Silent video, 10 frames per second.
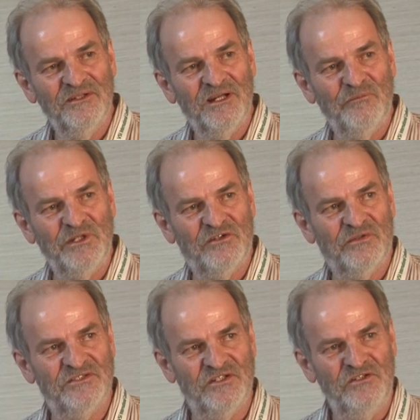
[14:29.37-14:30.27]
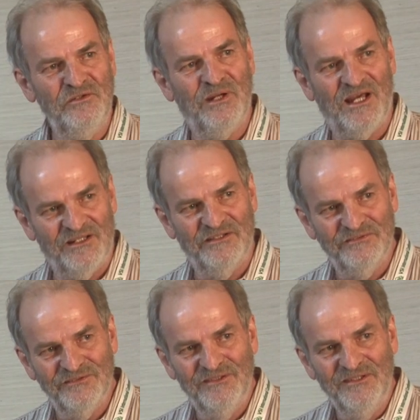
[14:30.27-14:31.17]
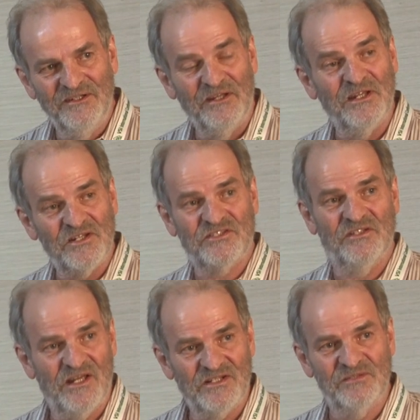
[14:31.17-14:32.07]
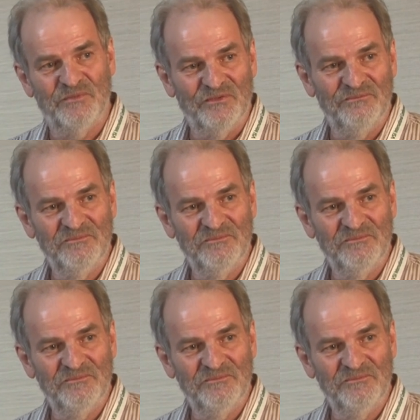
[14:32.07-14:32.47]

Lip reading: and we create a new allele, and that's selectable.